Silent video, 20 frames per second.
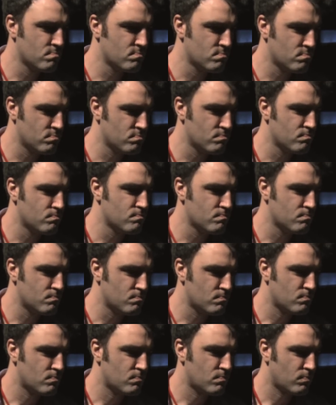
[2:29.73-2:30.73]

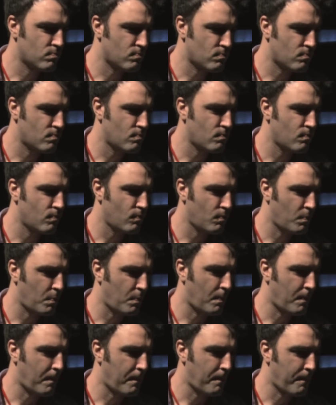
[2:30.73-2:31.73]

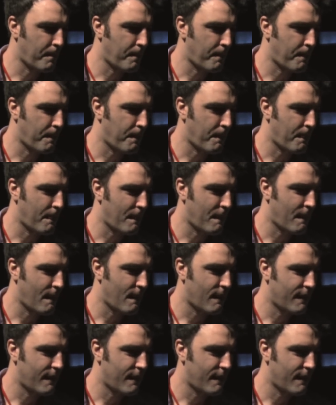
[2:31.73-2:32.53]
(not speaking)